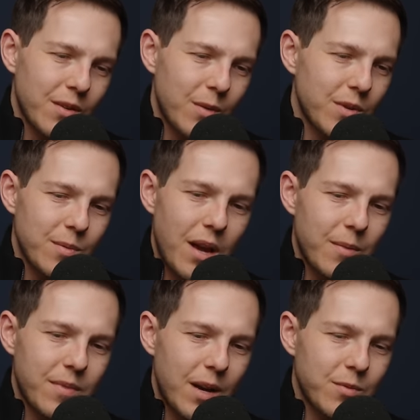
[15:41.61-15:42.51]
I wasn't
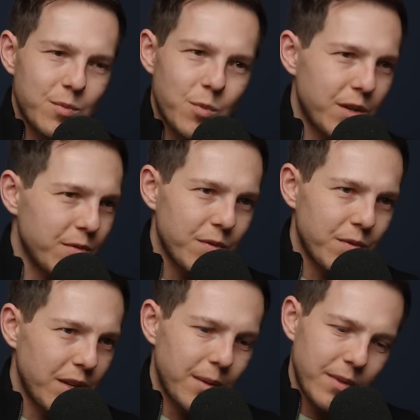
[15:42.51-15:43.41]
I I was working for
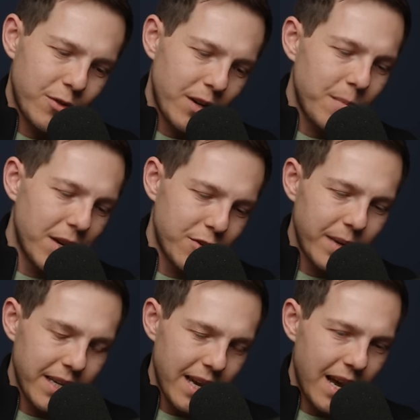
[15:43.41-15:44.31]
free, and I'm like trying to budget
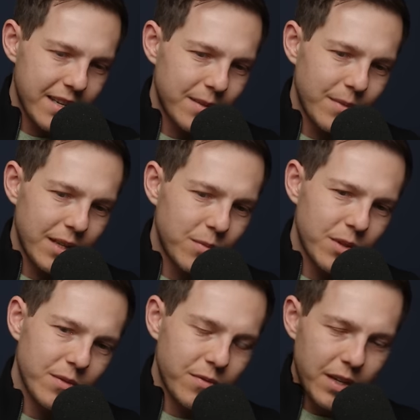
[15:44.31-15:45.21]
my gas, and I'm like,
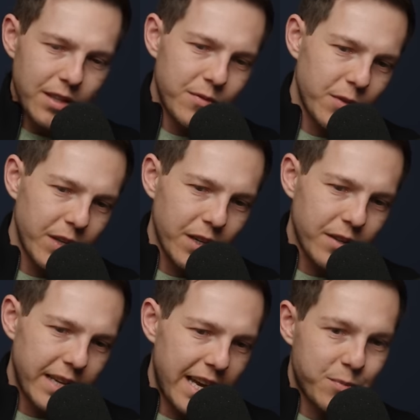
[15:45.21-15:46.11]
well, the friend lives over
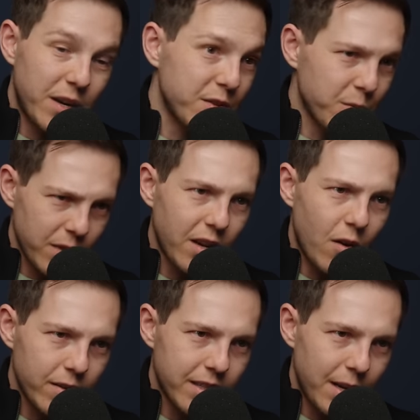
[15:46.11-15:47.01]
here. Gas prices were like
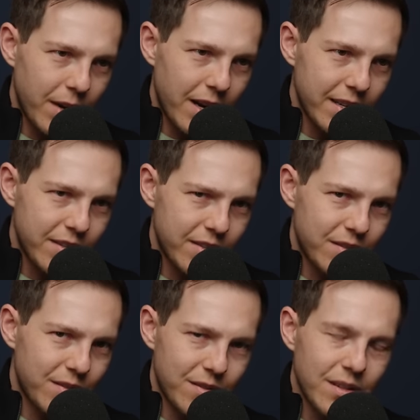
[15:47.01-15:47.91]
all time highs.
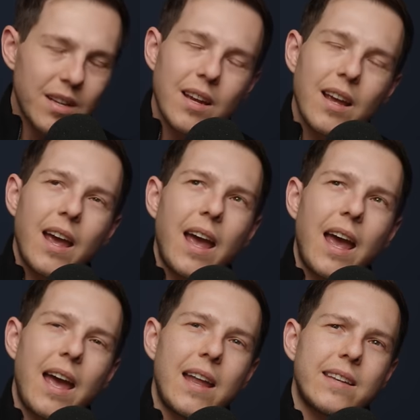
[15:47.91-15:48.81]
Mm -hmm.
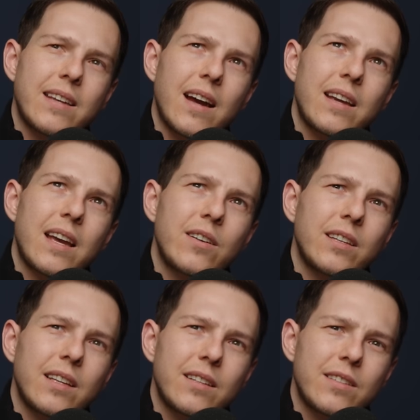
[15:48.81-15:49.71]
And I
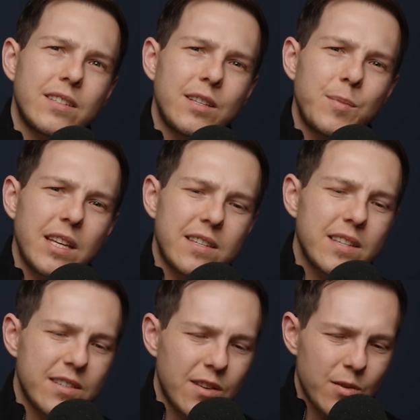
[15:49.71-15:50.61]
calculate it's going to be like
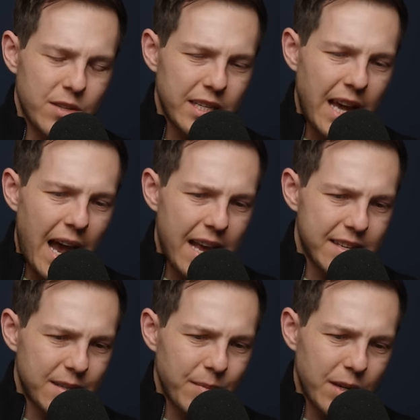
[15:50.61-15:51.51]
six dollars in
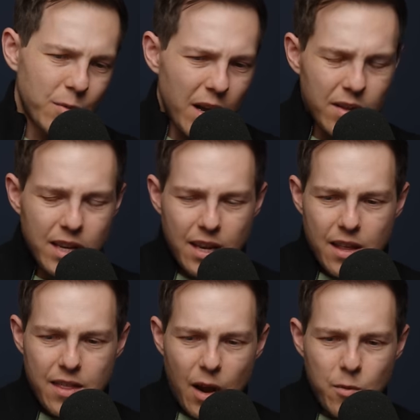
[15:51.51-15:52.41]
gas, and I'm like, well,
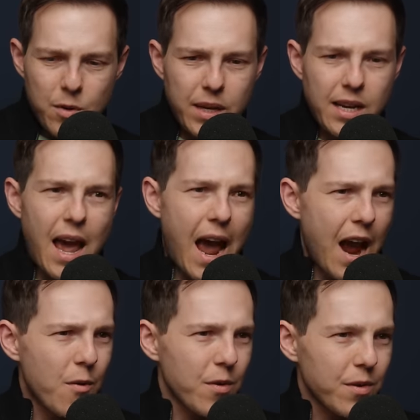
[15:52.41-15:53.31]
that would have been an
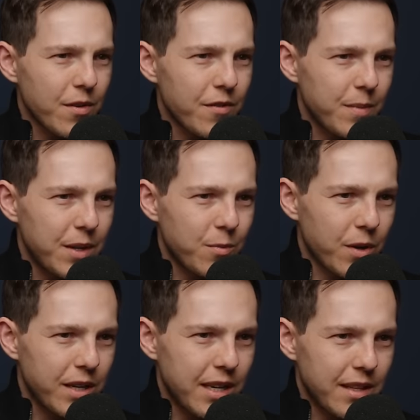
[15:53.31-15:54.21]
hour of me
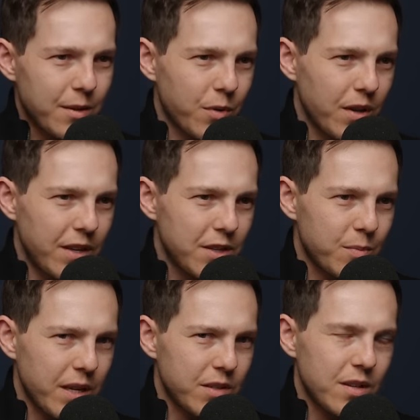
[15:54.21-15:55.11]
working at the previous
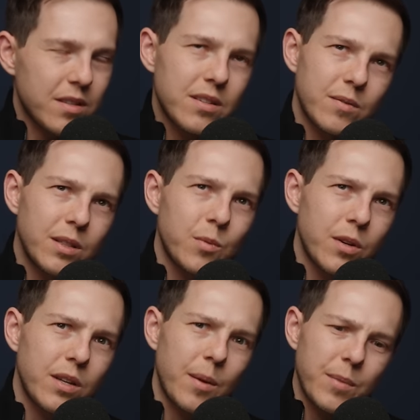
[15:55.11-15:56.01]
place. Is it really
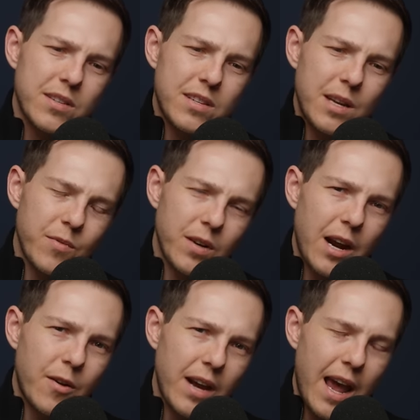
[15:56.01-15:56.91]
worth it? I'm going to see him for an
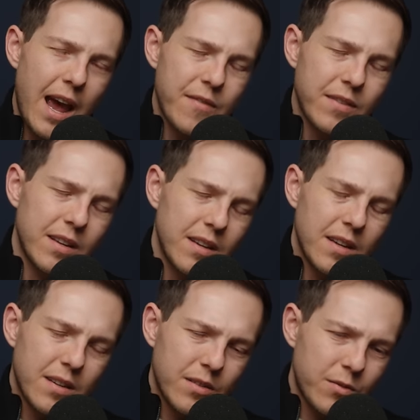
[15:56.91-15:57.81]
hour and a half and
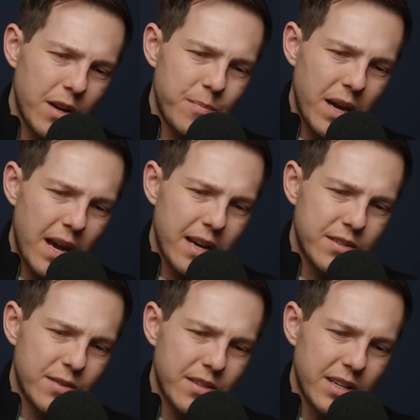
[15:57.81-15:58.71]
drive back,
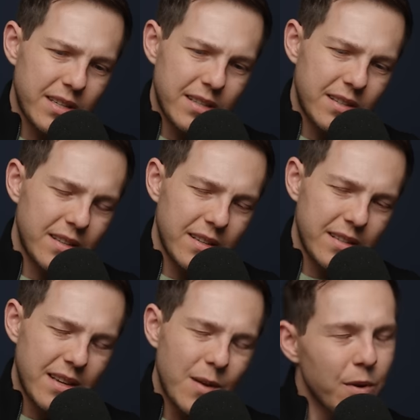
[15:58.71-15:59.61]
so it's like
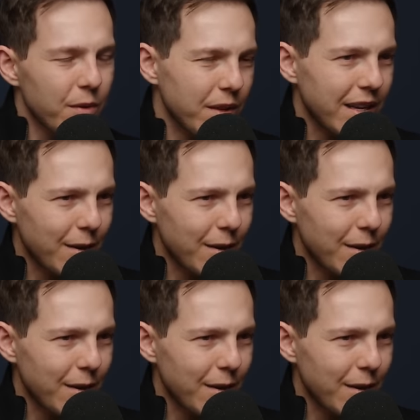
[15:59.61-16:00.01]
it's not worth it.